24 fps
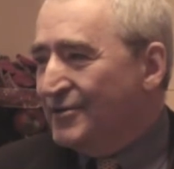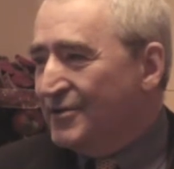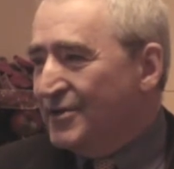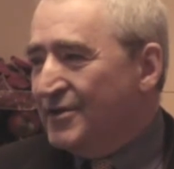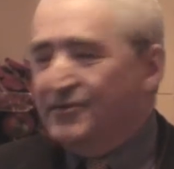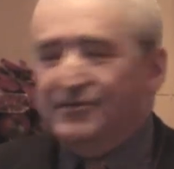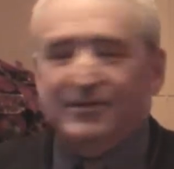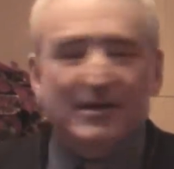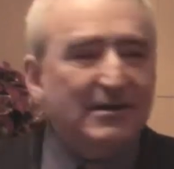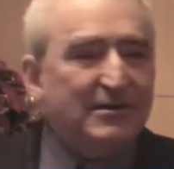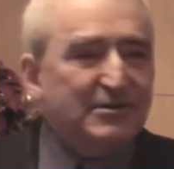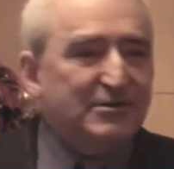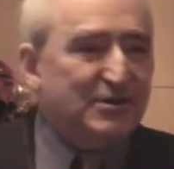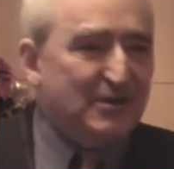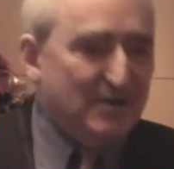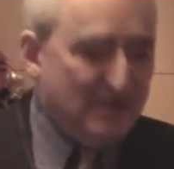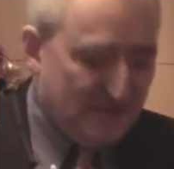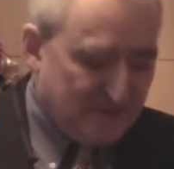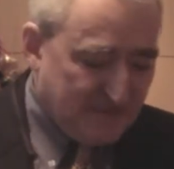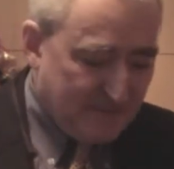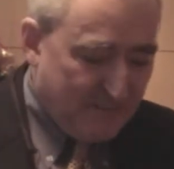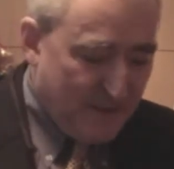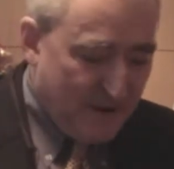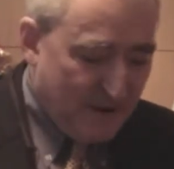The
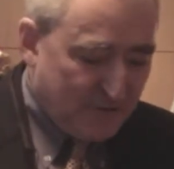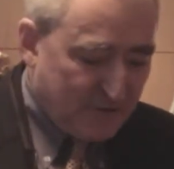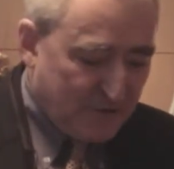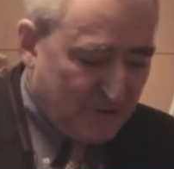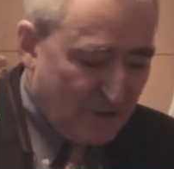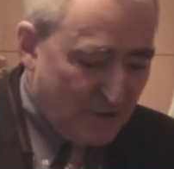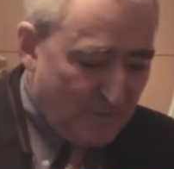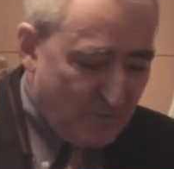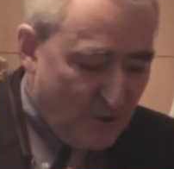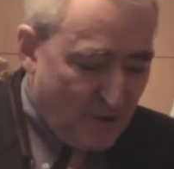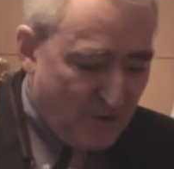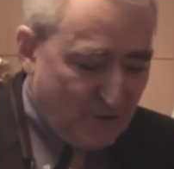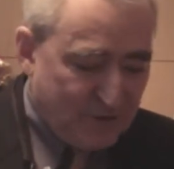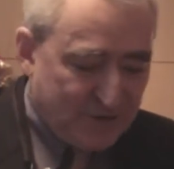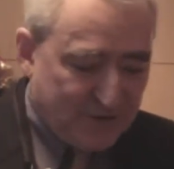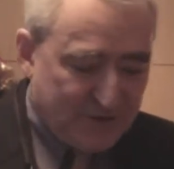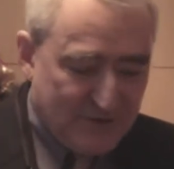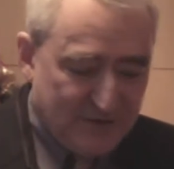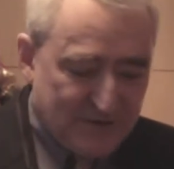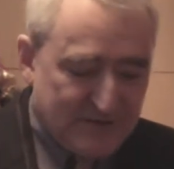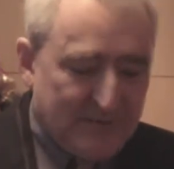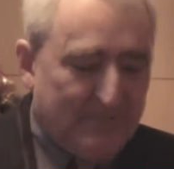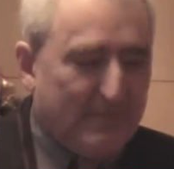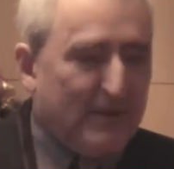addiction is about your
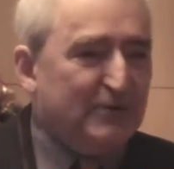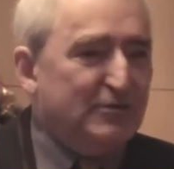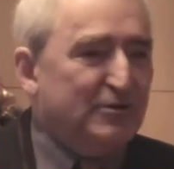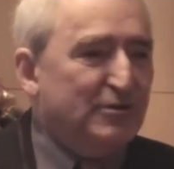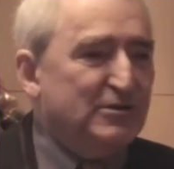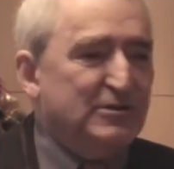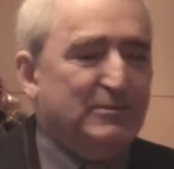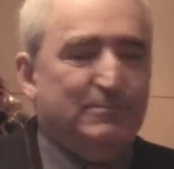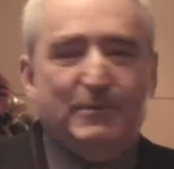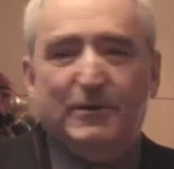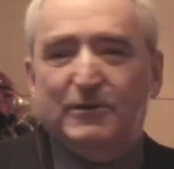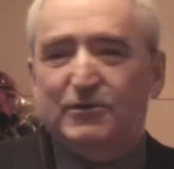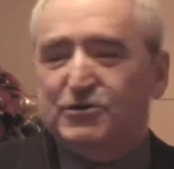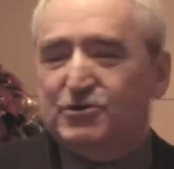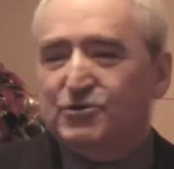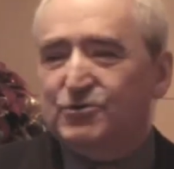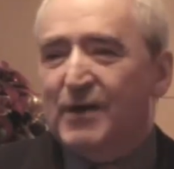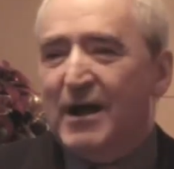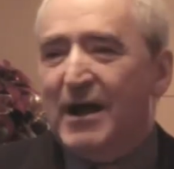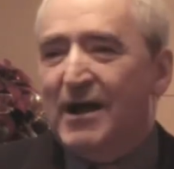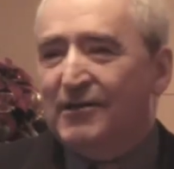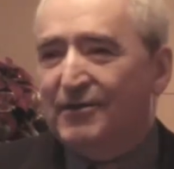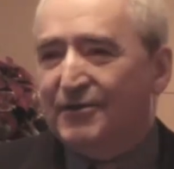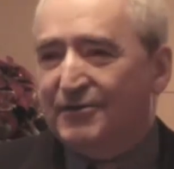emotions, about your
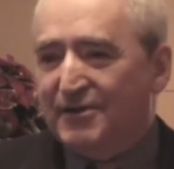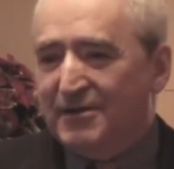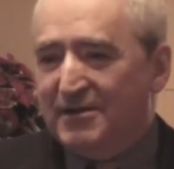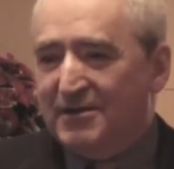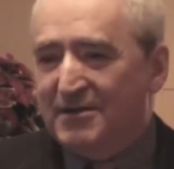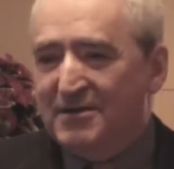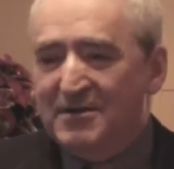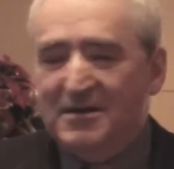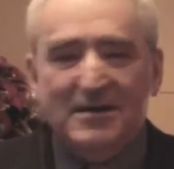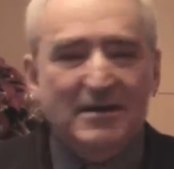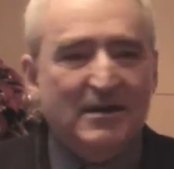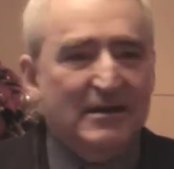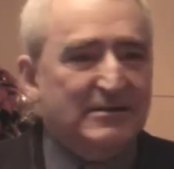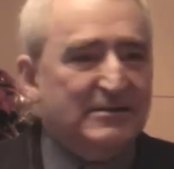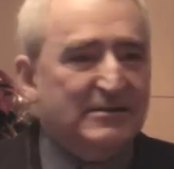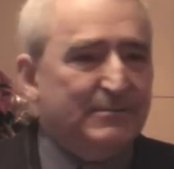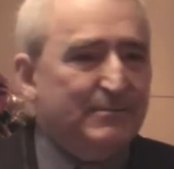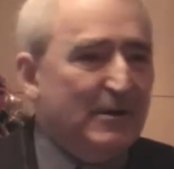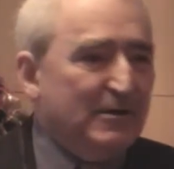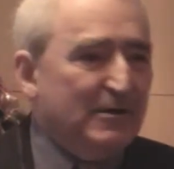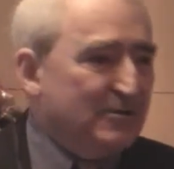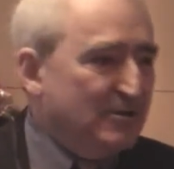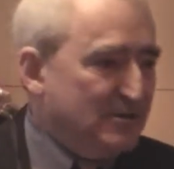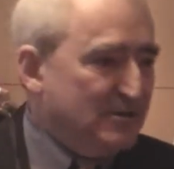spirituality, it's
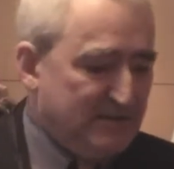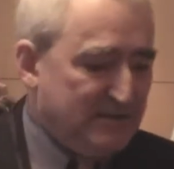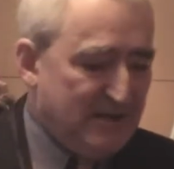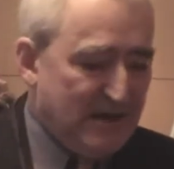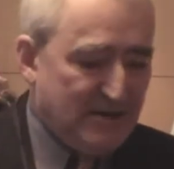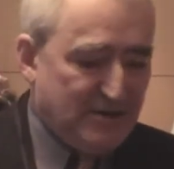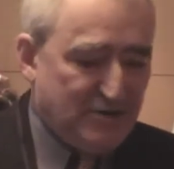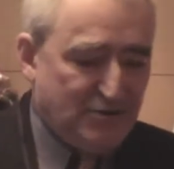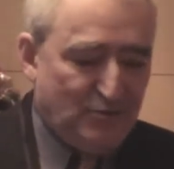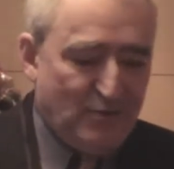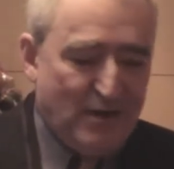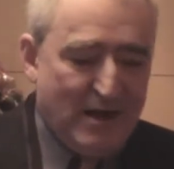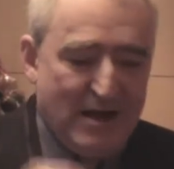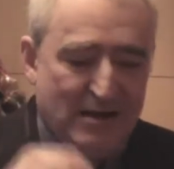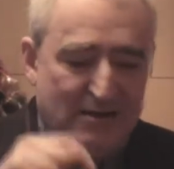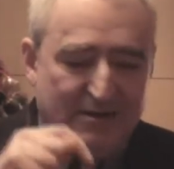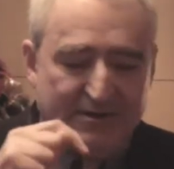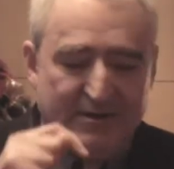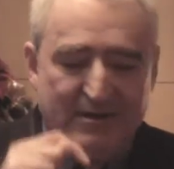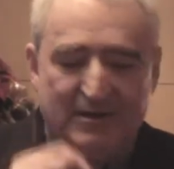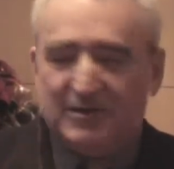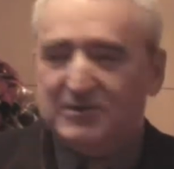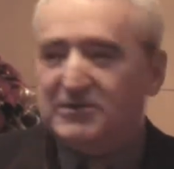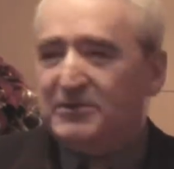about your
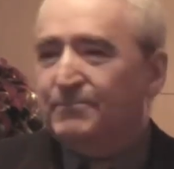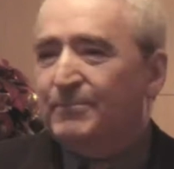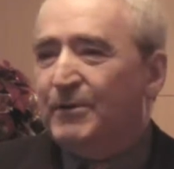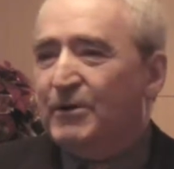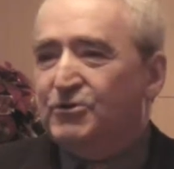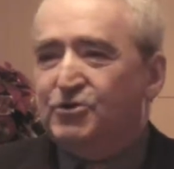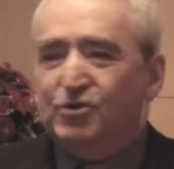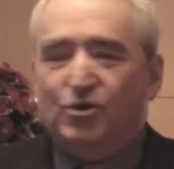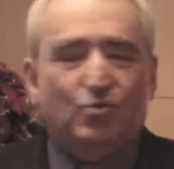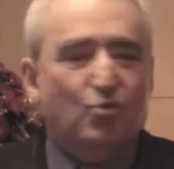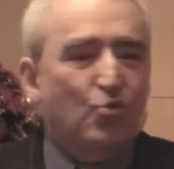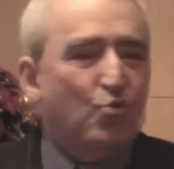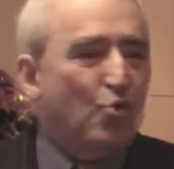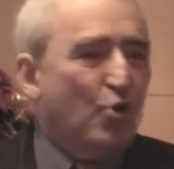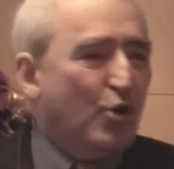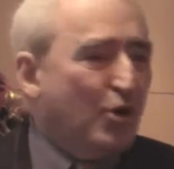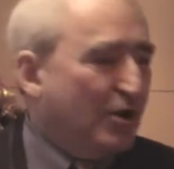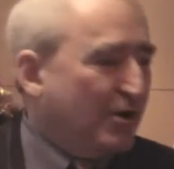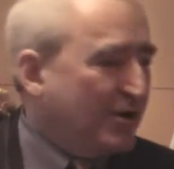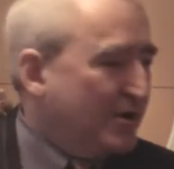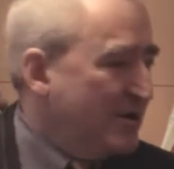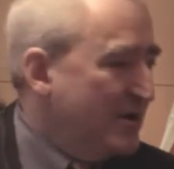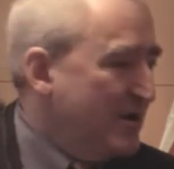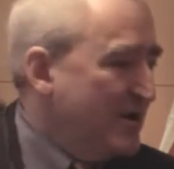sexuality, it's about your
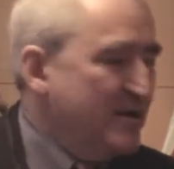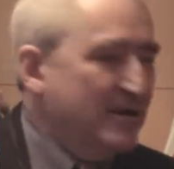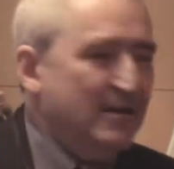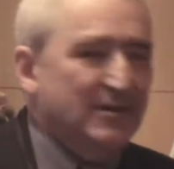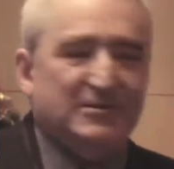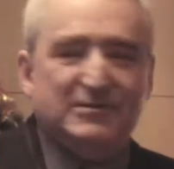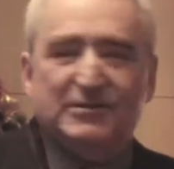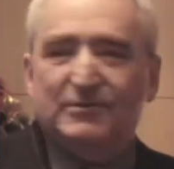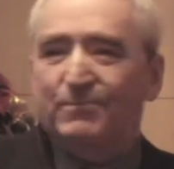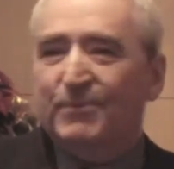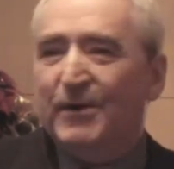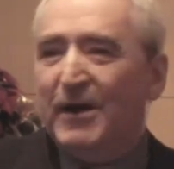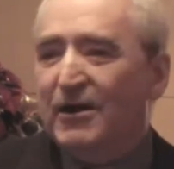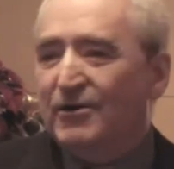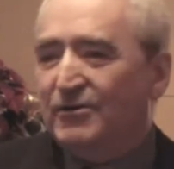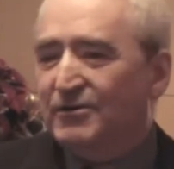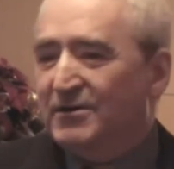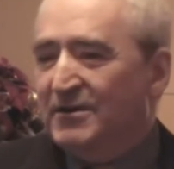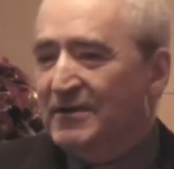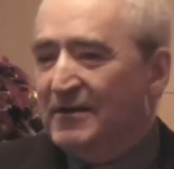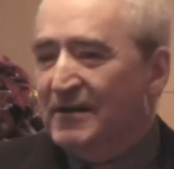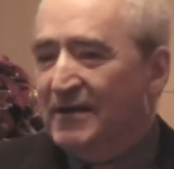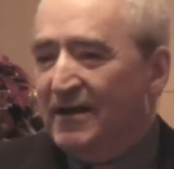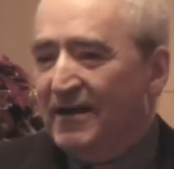work, it's
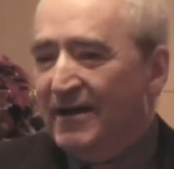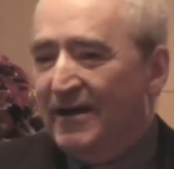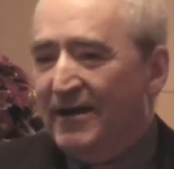about